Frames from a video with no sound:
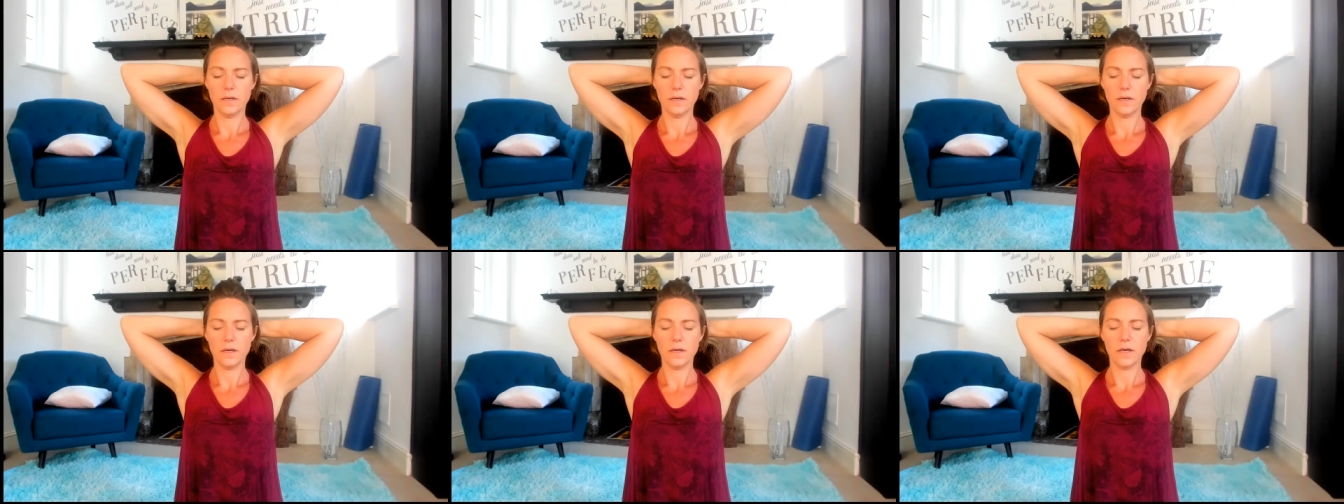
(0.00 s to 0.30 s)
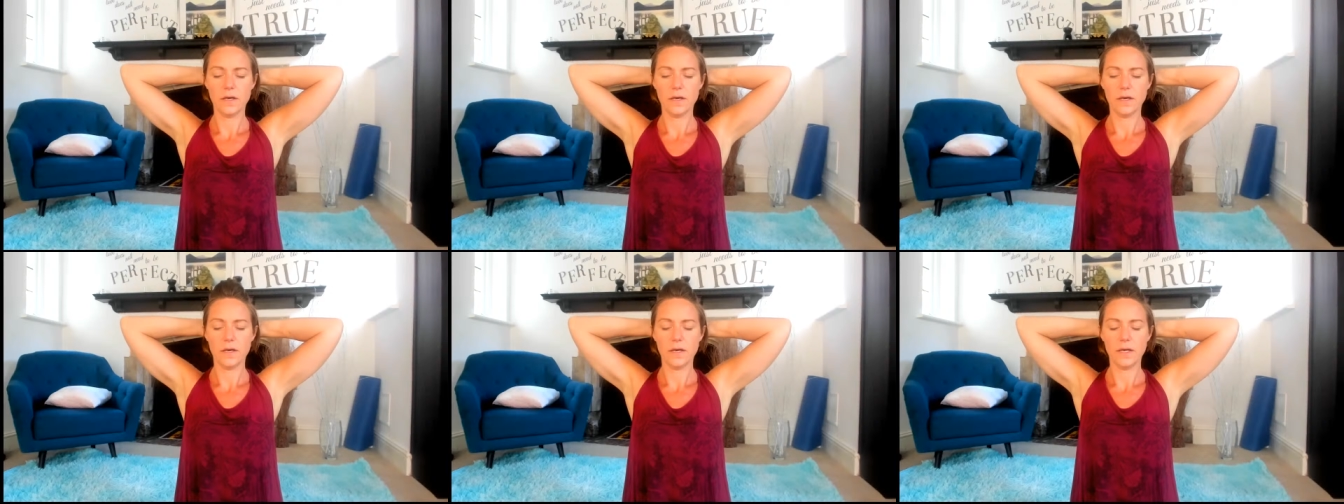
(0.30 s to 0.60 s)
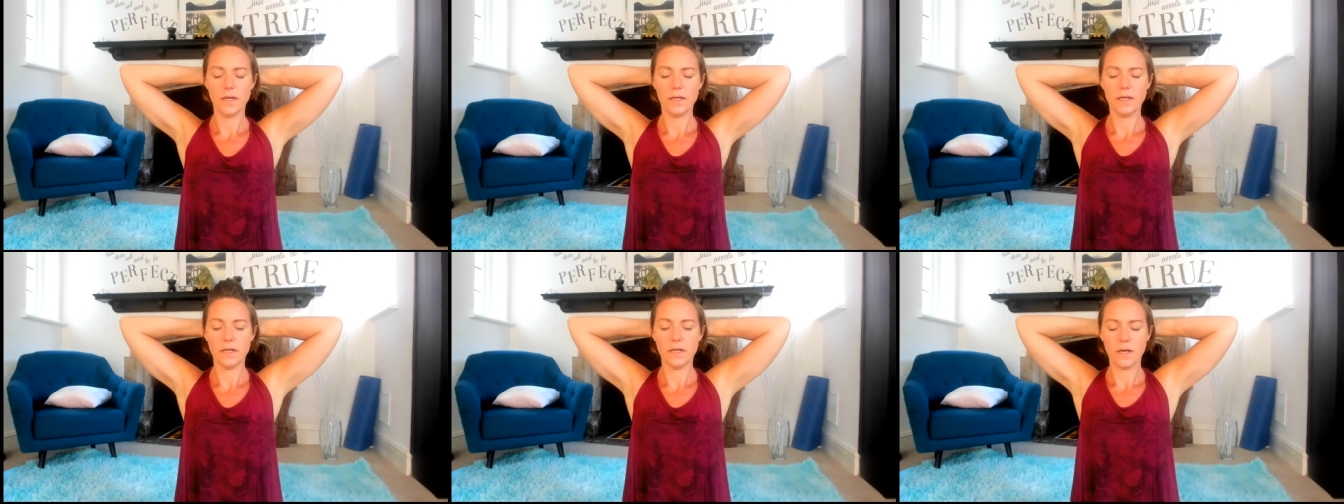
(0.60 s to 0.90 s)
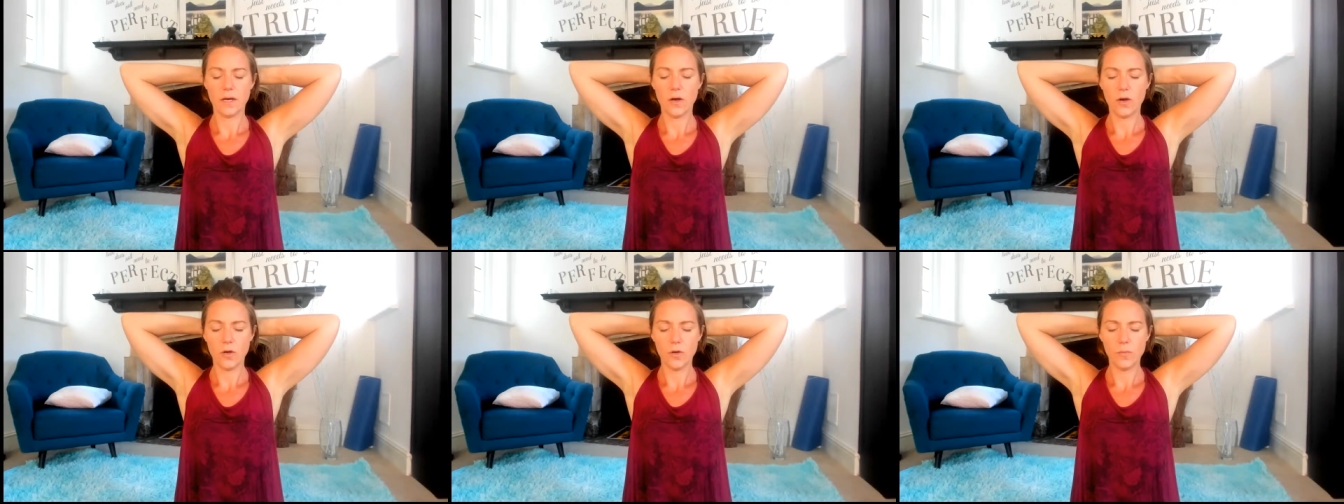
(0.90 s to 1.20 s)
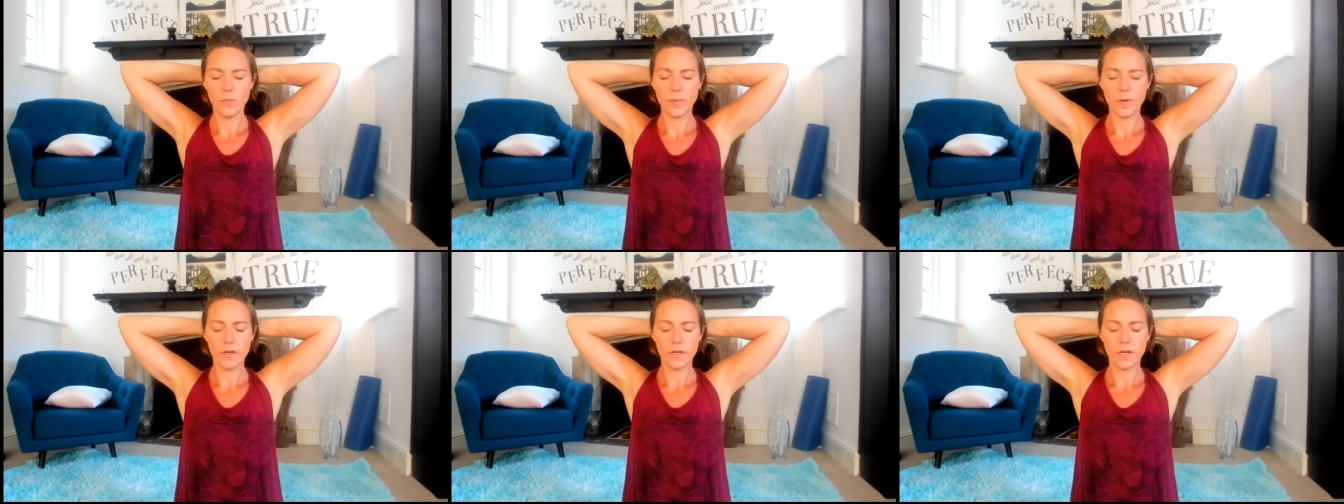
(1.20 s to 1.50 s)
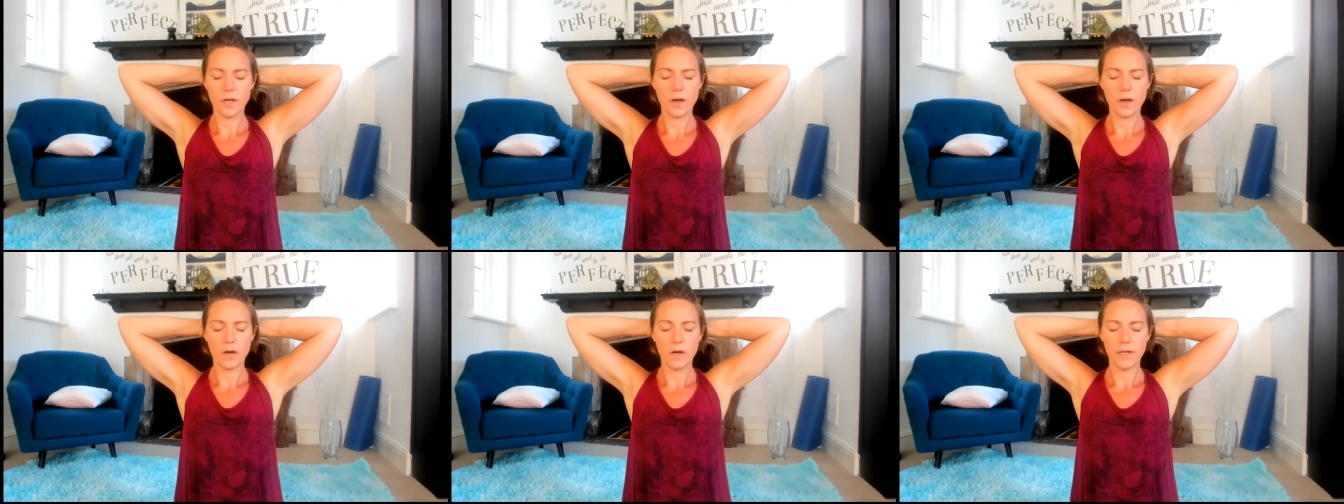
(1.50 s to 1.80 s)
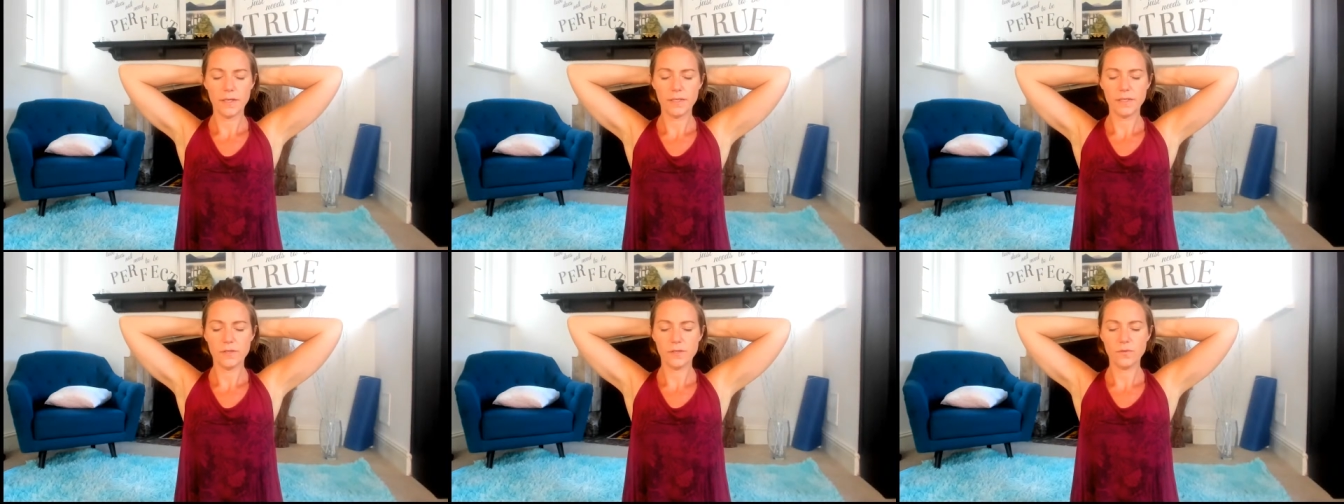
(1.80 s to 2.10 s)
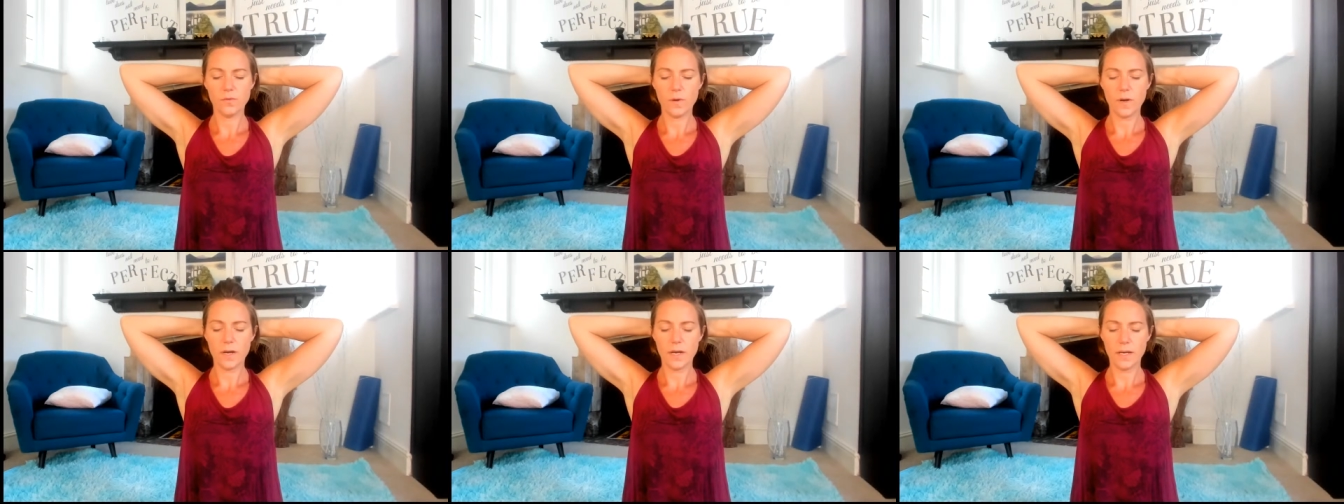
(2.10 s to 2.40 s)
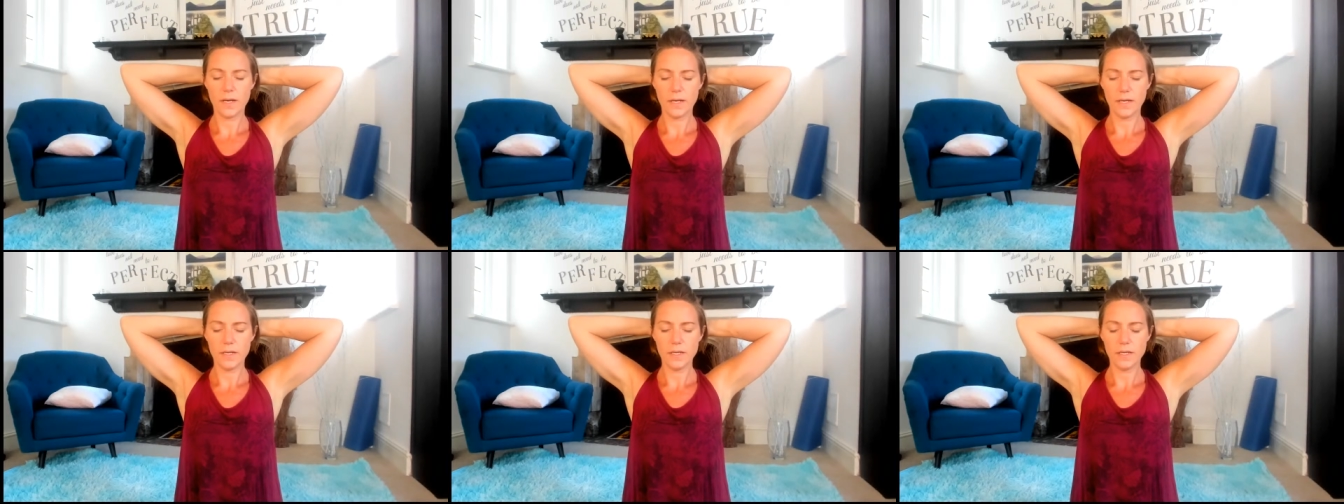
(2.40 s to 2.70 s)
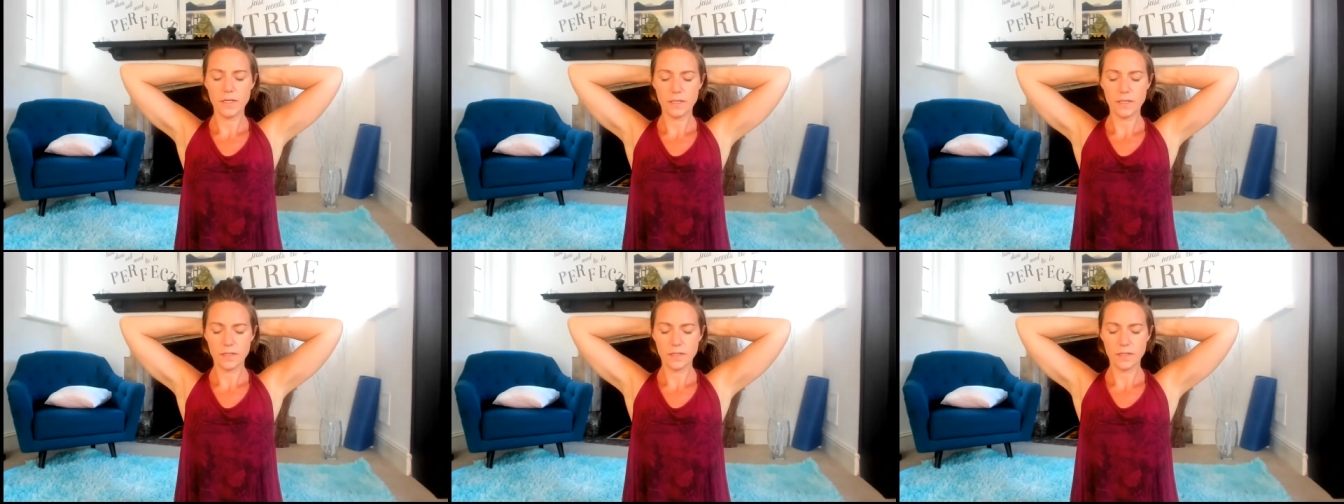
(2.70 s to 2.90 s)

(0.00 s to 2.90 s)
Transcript: in an open, guided way.